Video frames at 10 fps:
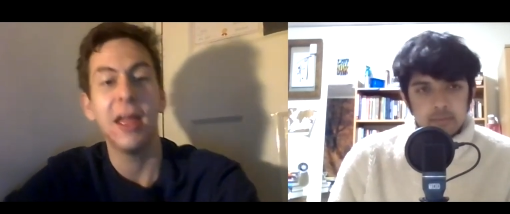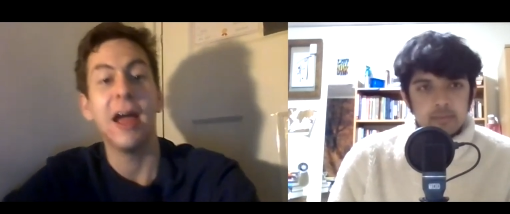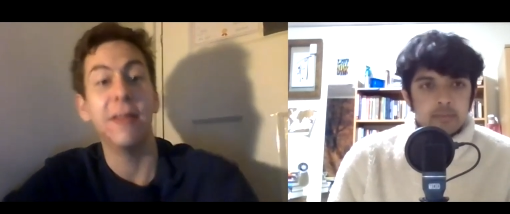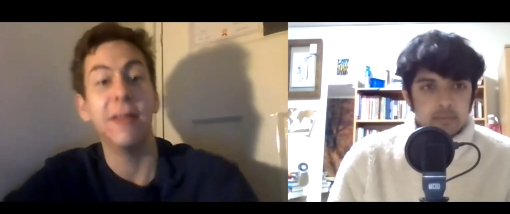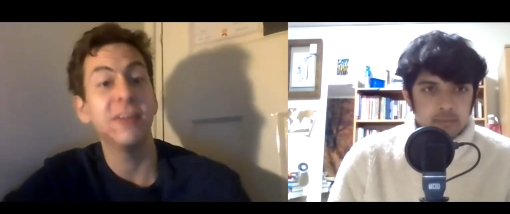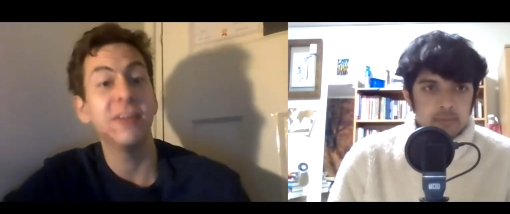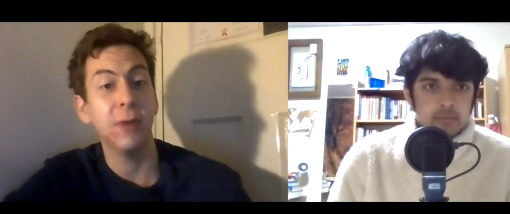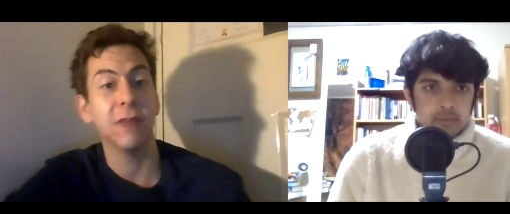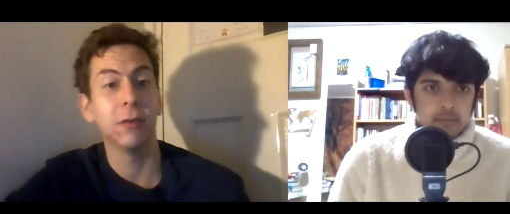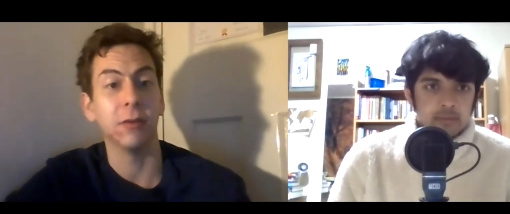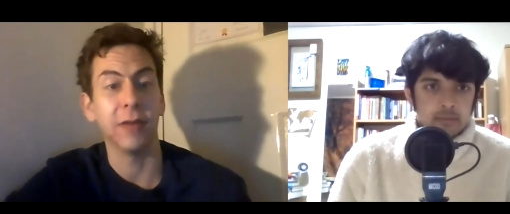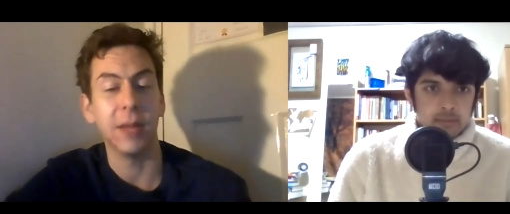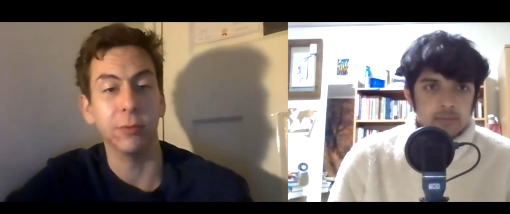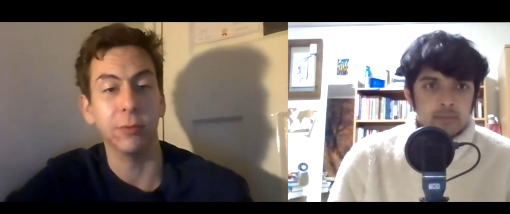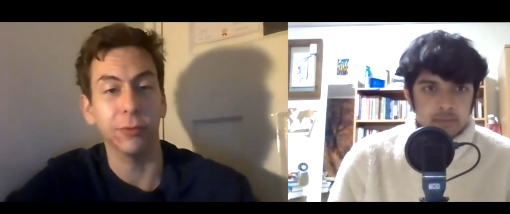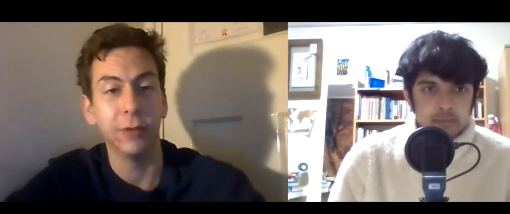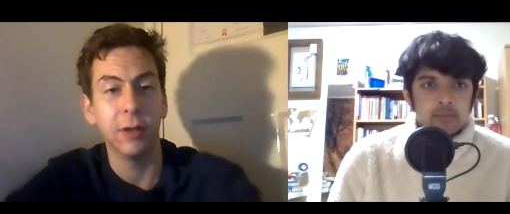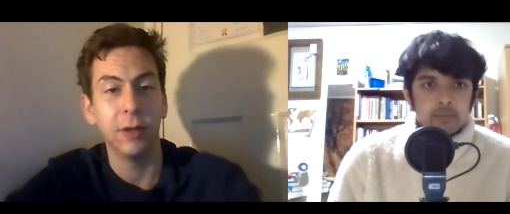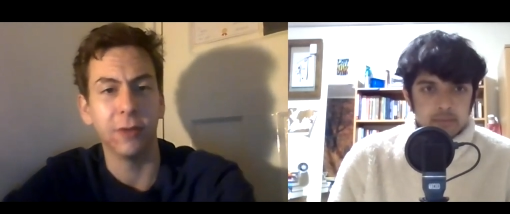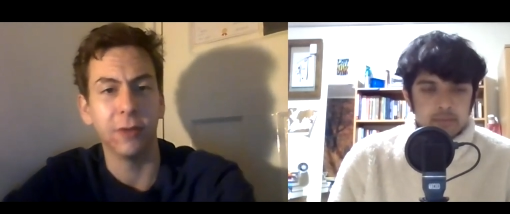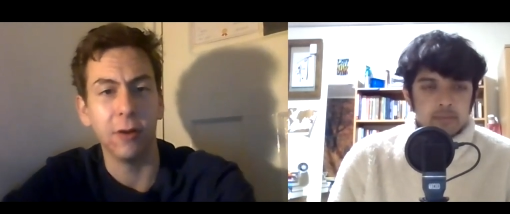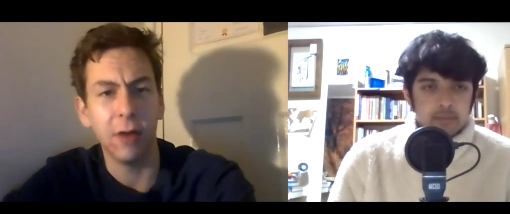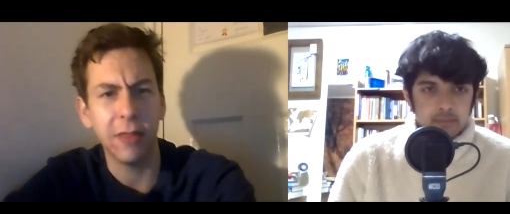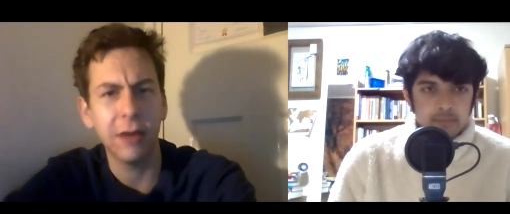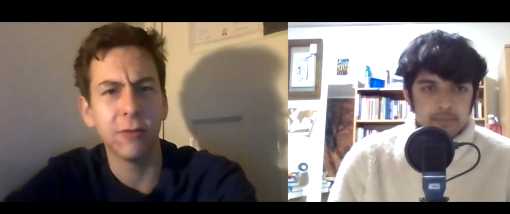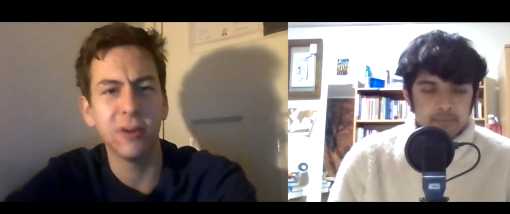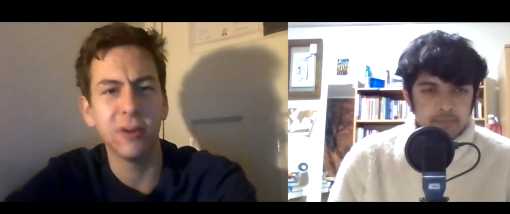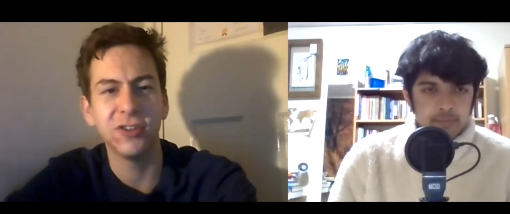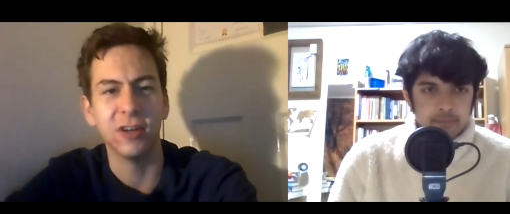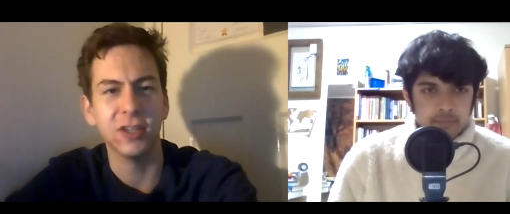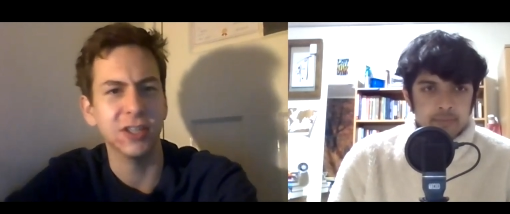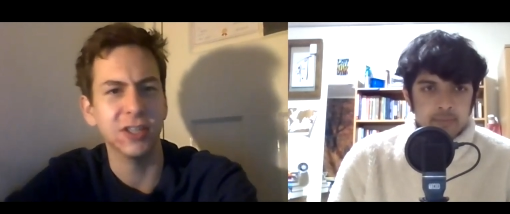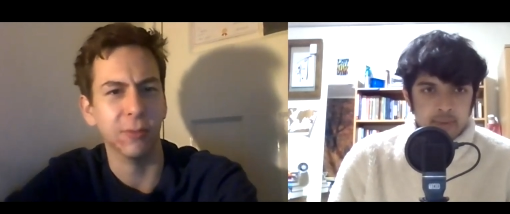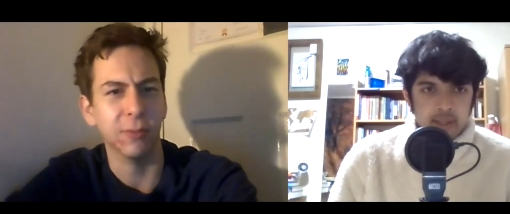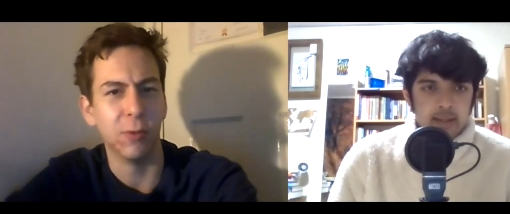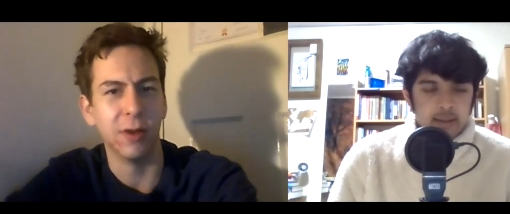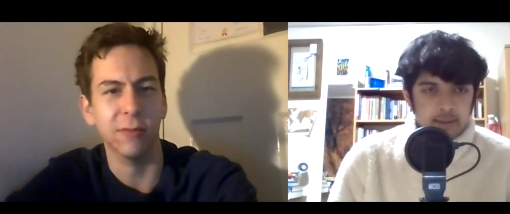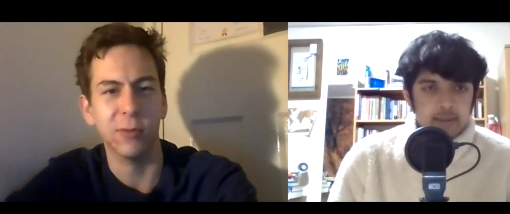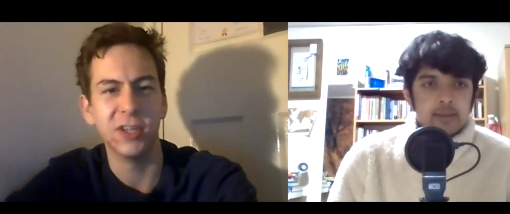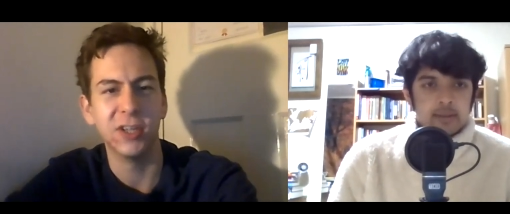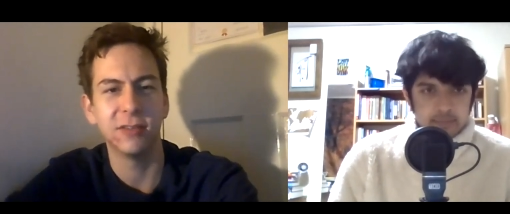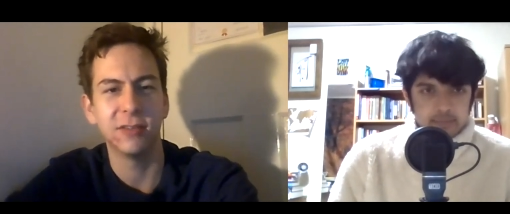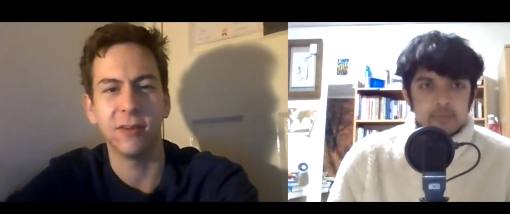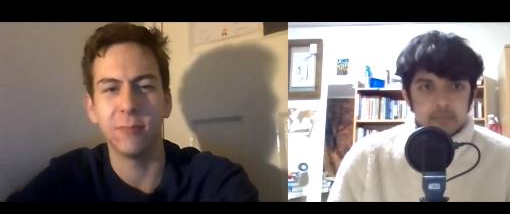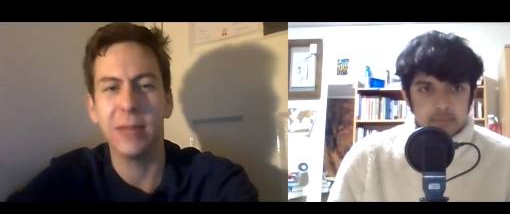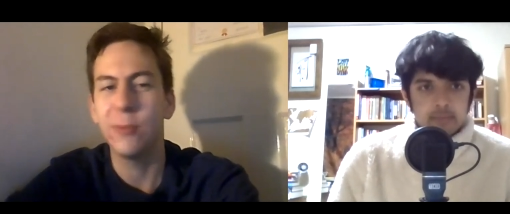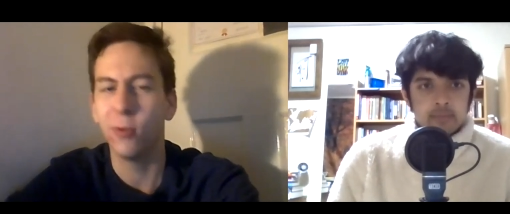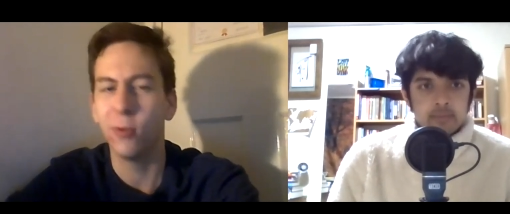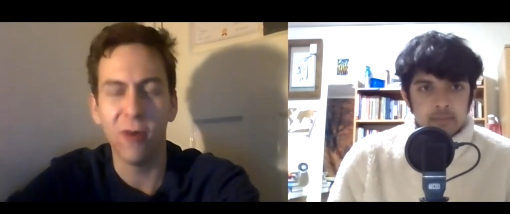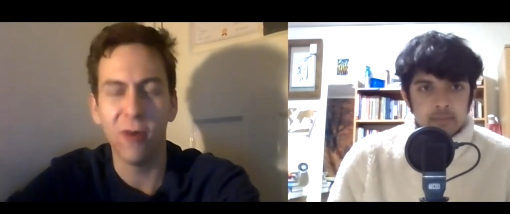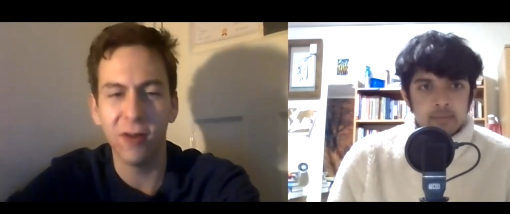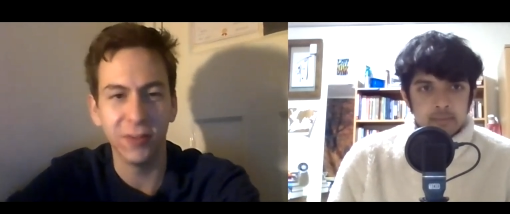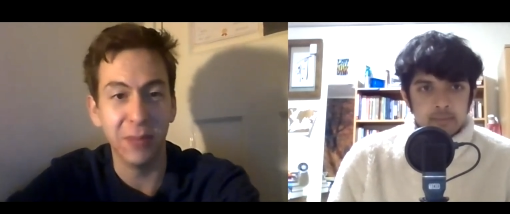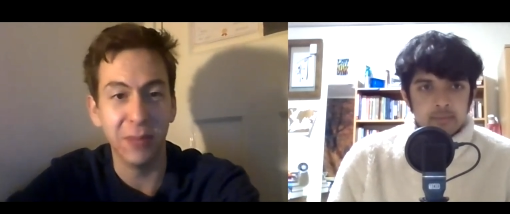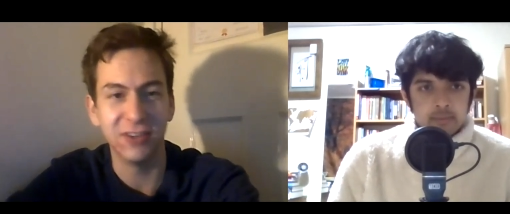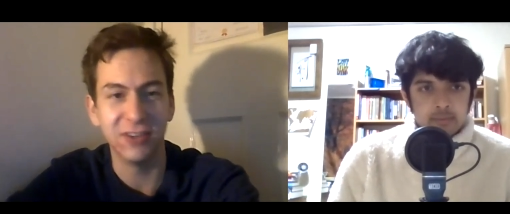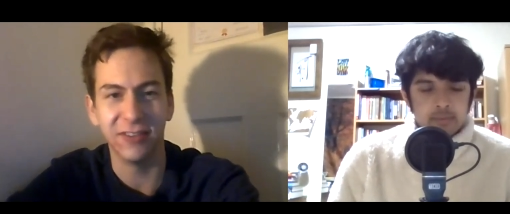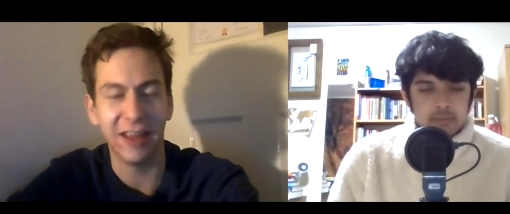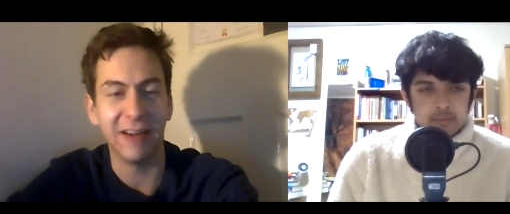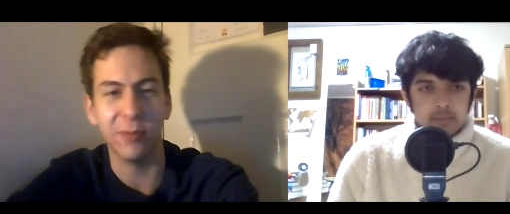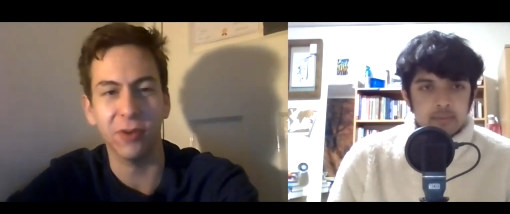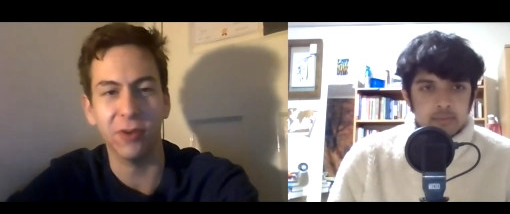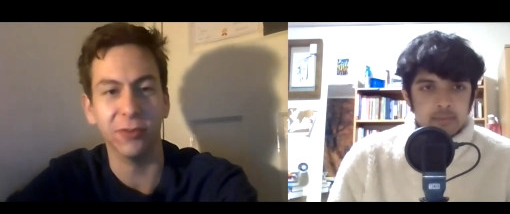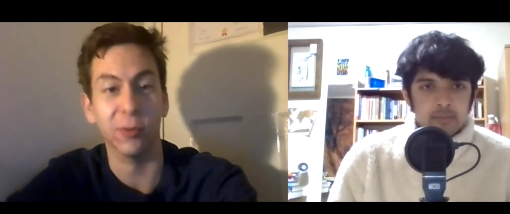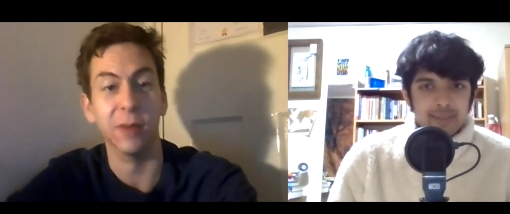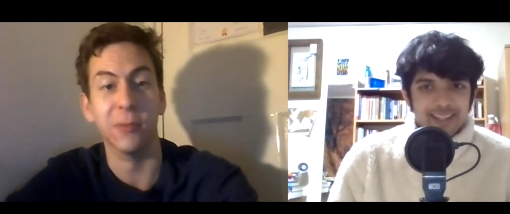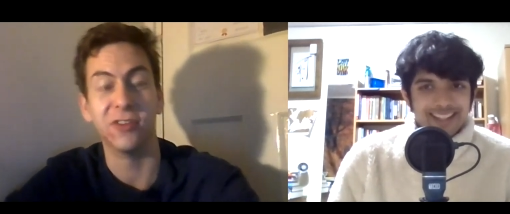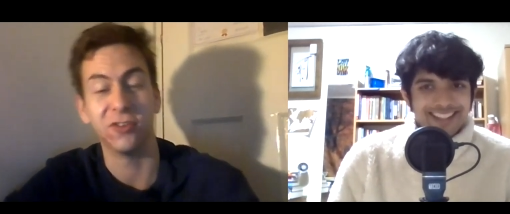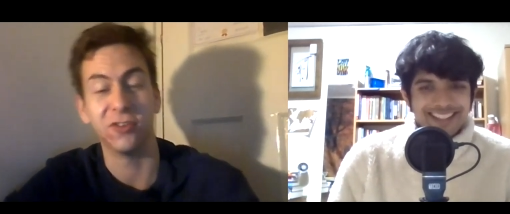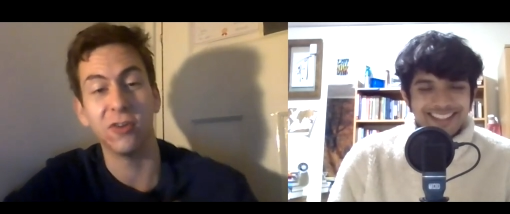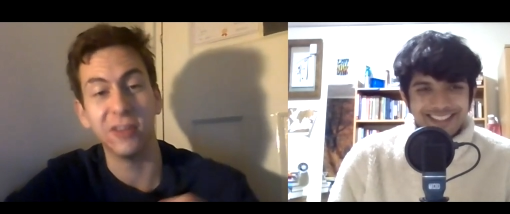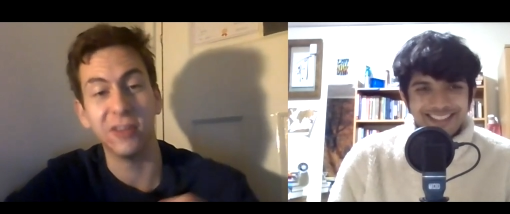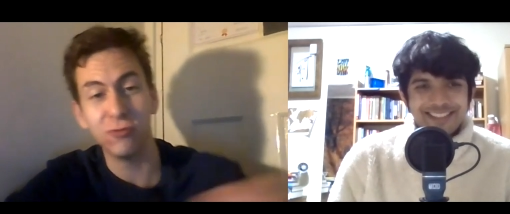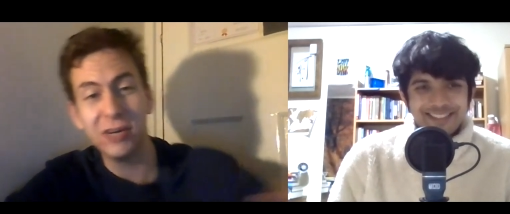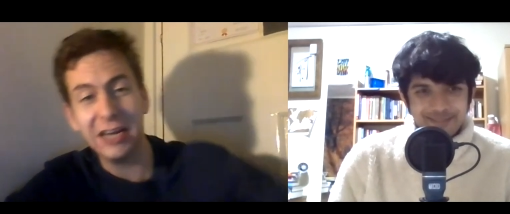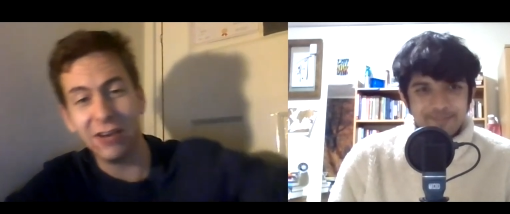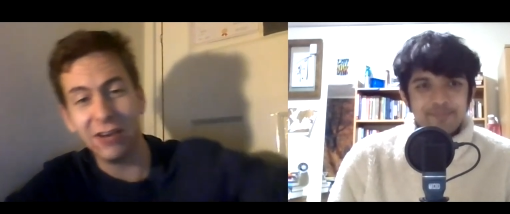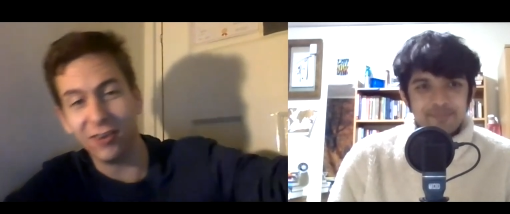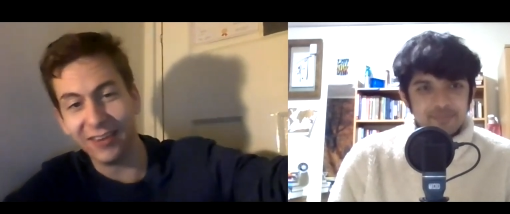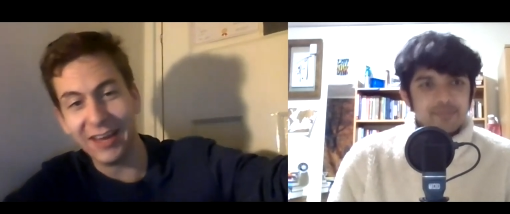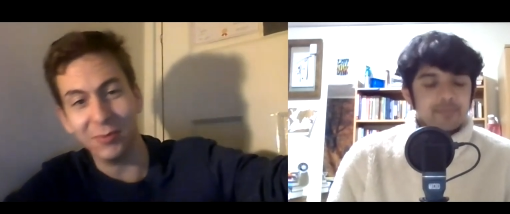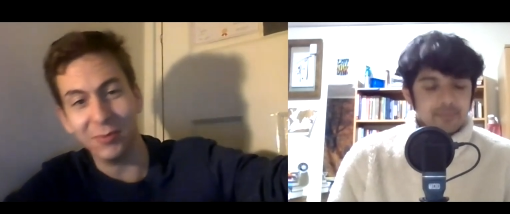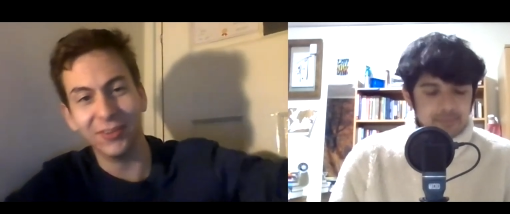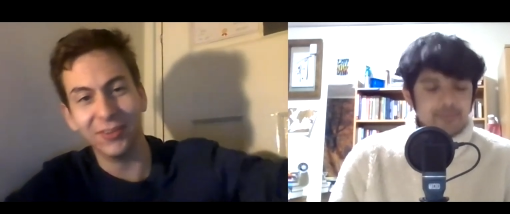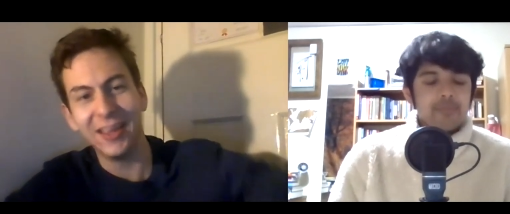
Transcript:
Speaker 1: And then they do have long tables. So I think Christchurch is the one which people often picture as the Harry Potter one, but it's just got these really long tables.